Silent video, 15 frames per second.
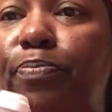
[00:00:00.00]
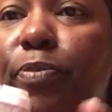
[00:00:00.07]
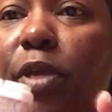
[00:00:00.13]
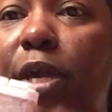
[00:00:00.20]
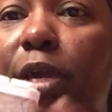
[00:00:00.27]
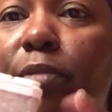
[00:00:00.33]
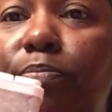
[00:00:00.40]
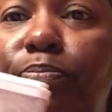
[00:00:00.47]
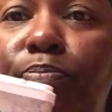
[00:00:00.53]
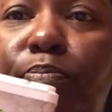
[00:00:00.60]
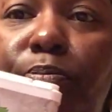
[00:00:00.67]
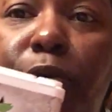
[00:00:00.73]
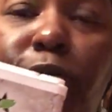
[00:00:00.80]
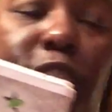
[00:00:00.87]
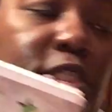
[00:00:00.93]
Okay,
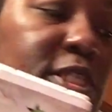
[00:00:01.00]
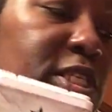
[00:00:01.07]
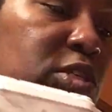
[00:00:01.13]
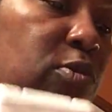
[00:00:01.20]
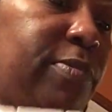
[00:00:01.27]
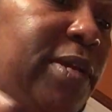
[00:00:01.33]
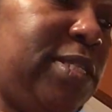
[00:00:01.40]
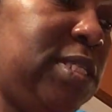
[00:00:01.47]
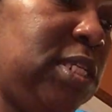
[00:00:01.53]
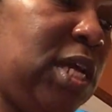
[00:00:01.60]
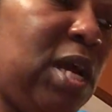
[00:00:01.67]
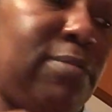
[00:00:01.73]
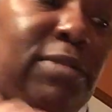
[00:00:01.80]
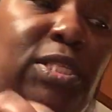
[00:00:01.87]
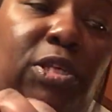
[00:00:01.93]
purchase this on basic
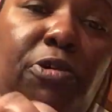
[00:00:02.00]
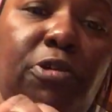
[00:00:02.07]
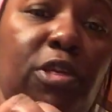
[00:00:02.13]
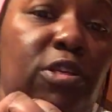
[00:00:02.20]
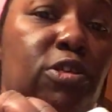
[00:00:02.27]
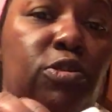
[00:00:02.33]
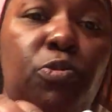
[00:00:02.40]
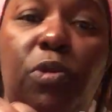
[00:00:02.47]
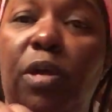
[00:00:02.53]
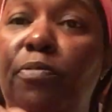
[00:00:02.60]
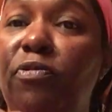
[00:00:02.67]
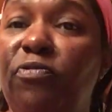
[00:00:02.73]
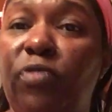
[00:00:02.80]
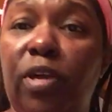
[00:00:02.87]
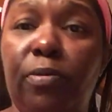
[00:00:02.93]
commissary. You can use
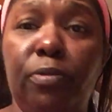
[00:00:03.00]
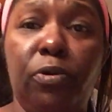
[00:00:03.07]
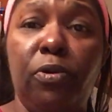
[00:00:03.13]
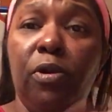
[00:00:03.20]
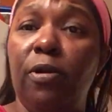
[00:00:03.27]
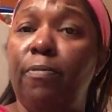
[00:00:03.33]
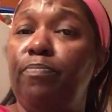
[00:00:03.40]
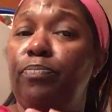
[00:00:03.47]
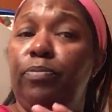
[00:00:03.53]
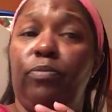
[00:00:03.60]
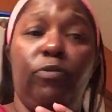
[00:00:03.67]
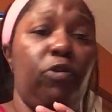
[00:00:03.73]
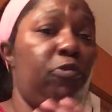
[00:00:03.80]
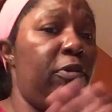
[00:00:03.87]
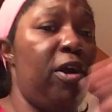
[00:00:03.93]
whatever flavor
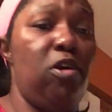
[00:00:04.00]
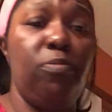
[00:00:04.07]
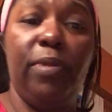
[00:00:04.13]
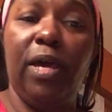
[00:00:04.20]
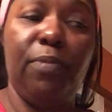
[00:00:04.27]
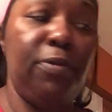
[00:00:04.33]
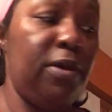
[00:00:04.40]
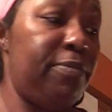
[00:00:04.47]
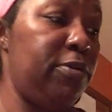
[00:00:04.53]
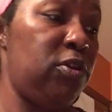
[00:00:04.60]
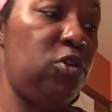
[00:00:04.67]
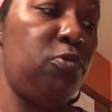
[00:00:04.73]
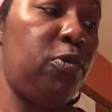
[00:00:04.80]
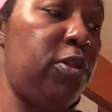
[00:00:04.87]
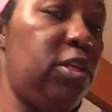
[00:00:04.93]
ground black pepper
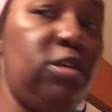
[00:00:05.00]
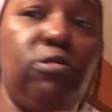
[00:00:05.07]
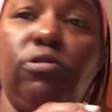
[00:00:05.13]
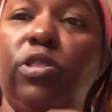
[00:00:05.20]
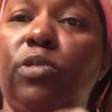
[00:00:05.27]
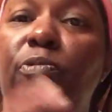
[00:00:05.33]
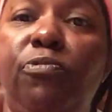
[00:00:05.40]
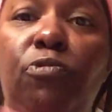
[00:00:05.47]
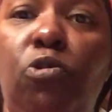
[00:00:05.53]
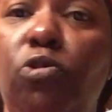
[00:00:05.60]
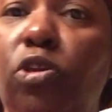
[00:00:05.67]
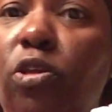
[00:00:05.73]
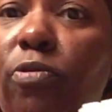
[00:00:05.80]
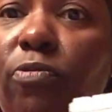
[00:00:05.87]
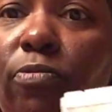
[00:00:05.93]
you want to use to
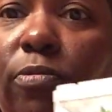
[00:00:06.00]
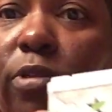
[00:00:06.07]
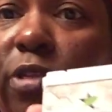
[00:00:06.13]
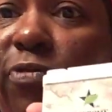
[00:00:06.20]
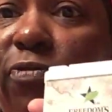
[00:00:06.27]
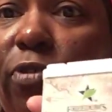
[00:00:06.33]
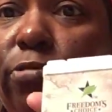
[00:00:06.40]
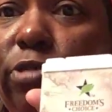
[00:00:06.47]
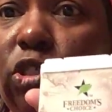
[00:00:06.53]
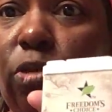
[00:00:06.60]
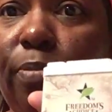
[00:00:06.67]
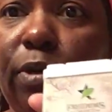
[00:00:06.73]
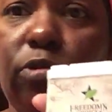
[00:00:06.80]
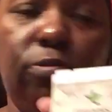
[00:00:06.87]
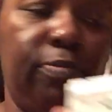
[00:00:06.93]
float your
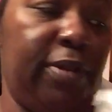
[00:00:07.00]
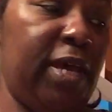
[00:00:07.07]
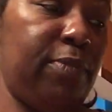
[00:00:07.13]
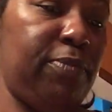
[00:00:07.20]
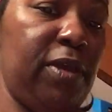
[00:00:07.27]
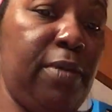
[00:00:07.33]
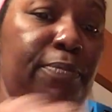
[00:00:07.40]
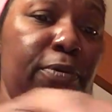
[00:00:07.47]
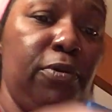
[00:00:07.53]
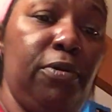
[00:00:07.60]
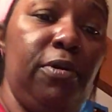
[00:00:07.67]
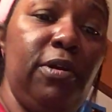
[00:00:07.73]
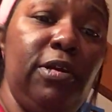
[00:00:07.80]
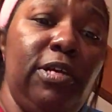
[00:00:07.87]
boat. Black pepper.